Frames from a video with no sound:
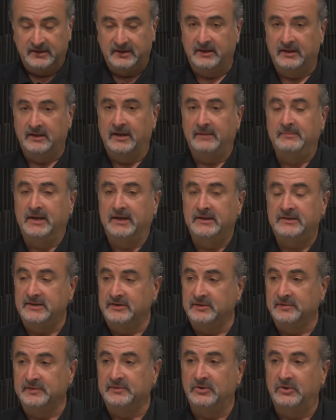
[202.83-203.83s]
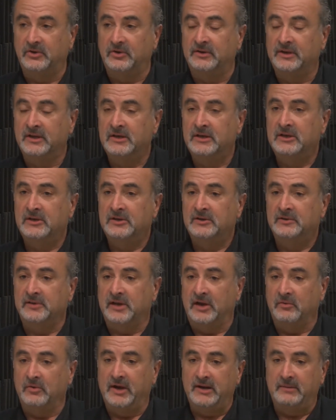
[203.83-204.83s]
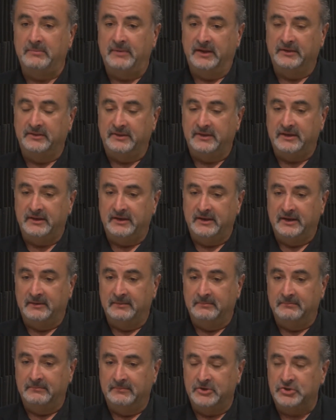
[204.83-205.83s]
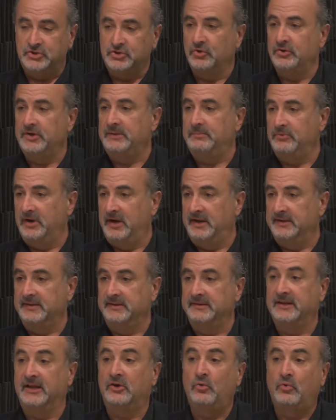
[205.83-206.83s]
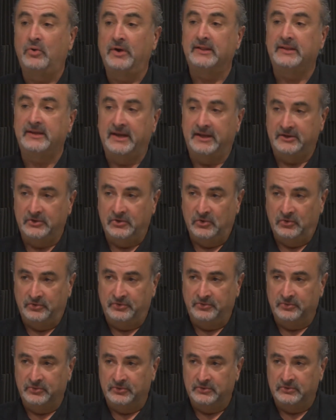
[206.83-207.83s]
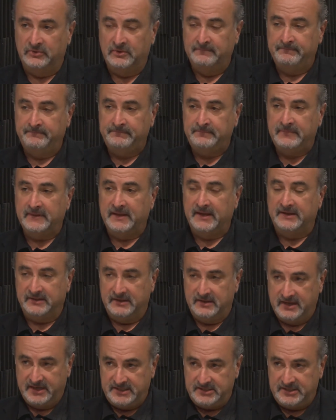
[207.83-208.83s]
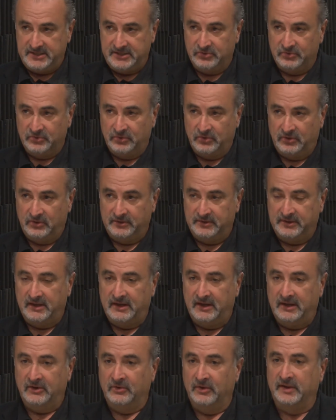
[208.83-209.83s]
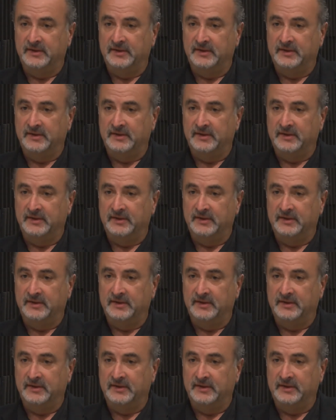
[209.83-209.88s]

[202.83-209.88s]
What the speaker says: and I'm 19 years old. So I write about the maturity process I quickly had to go through as a 19-year-old, or